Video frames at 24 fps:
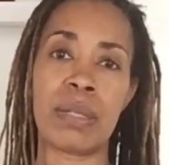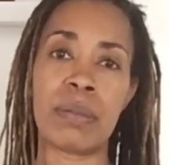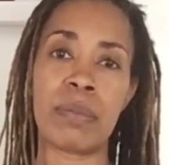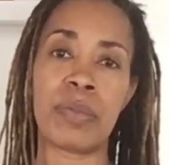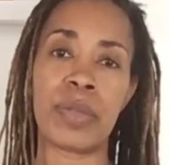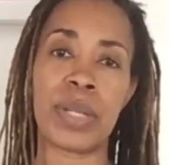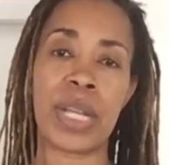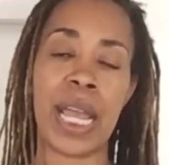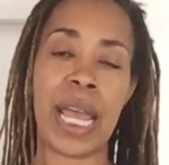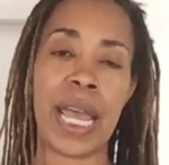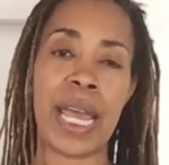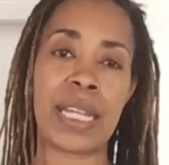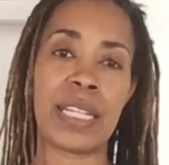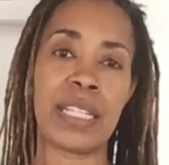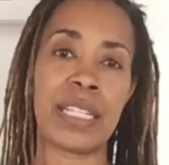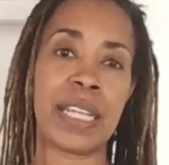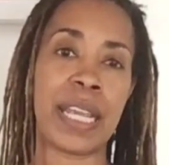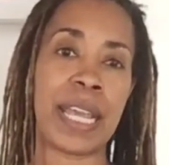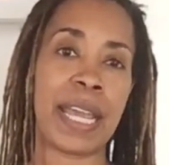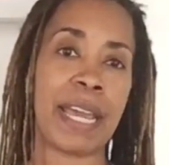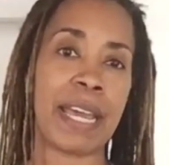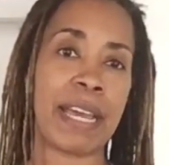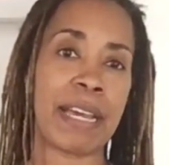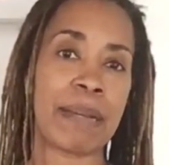we had
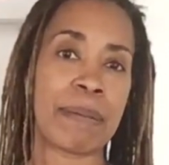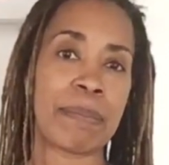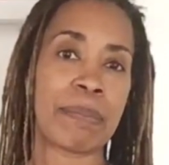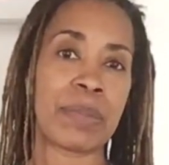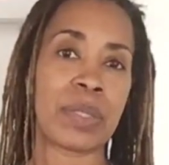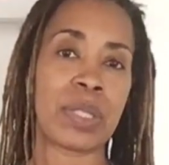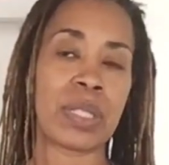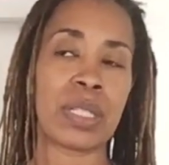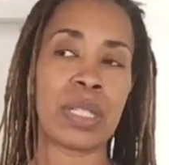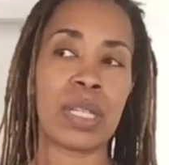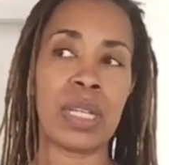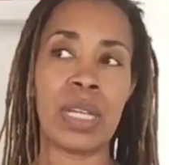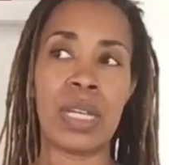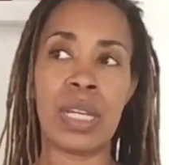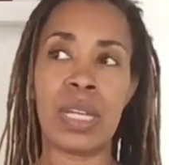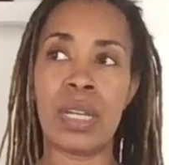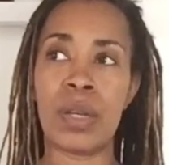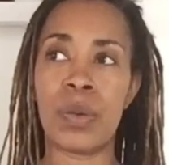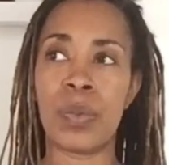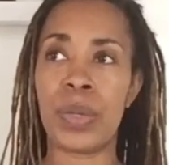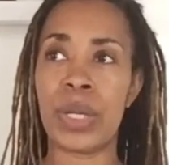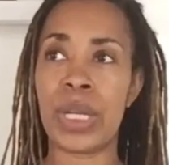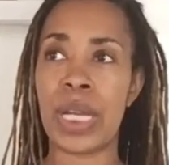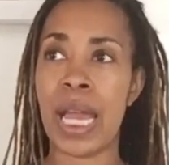yams,
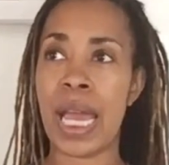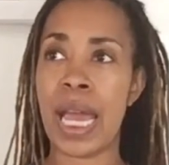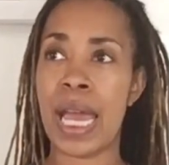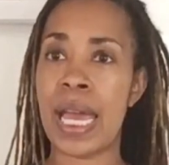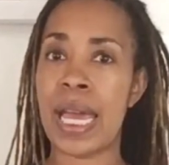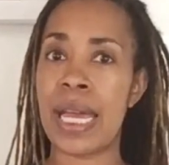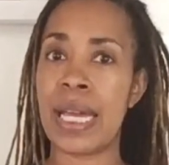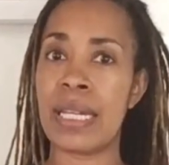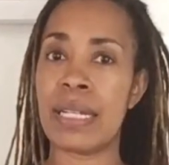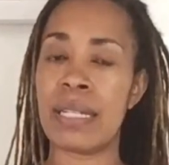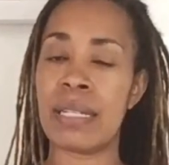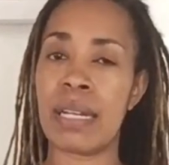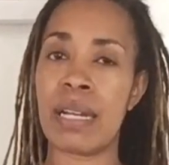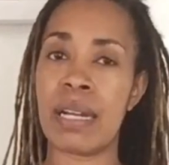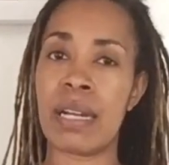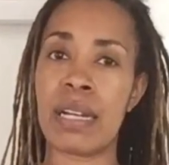we had